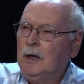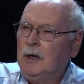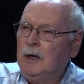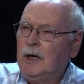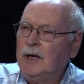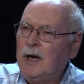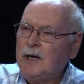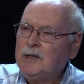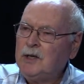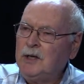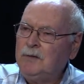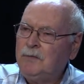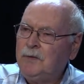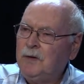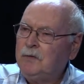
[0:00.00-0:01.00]
In
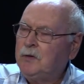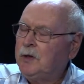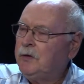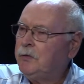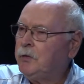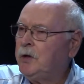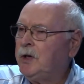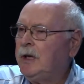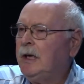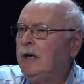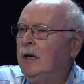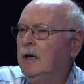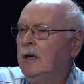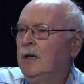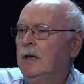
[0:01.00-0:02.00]
1853,
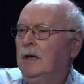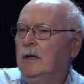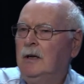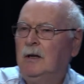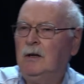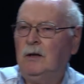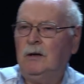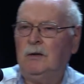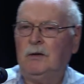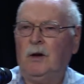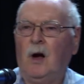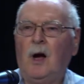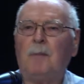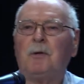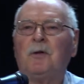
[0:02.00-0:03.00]
the
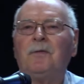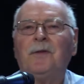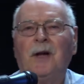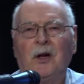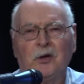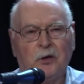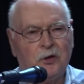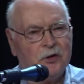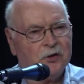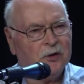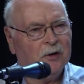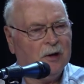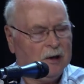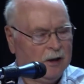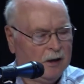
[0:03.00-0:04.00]
Haberfellners
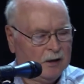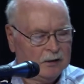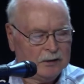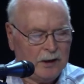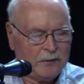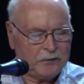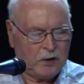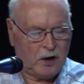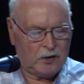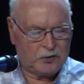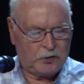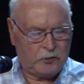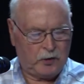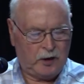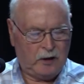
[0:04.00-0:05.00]
left
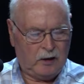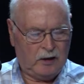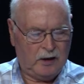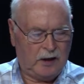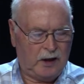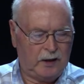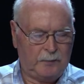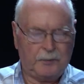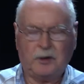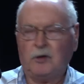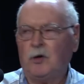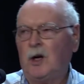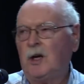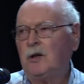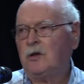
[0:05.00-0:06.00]
Austria and
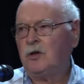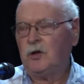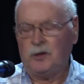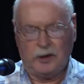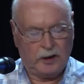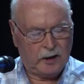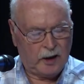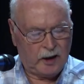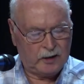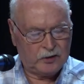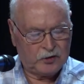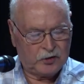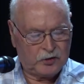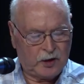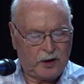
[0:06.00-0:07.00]
immigrated to the United
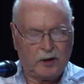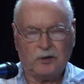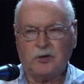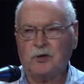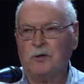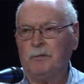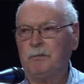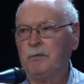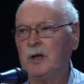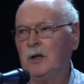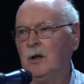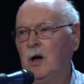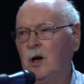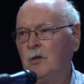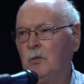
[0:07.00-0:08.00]
States,
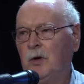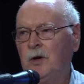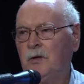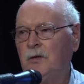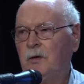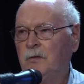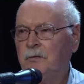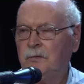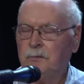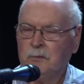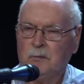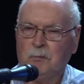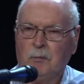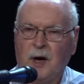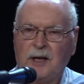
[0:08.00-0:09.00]
along with
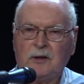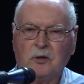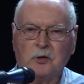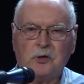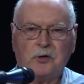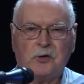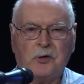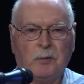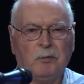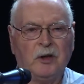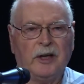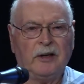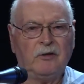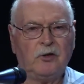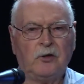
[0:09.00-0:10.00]
Michael's
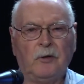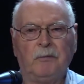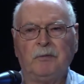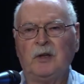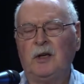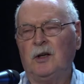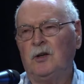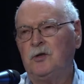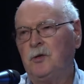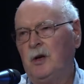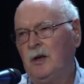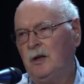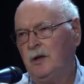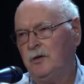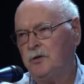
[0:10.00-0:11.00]
siblings,
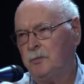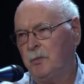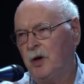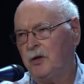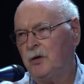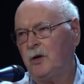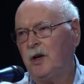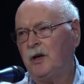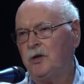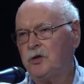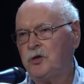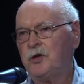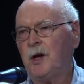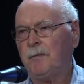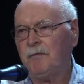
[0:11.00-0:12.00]
his mother and his
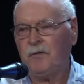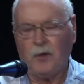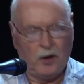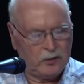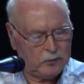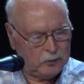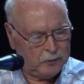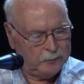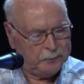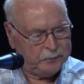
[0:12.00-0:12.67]
stepfather.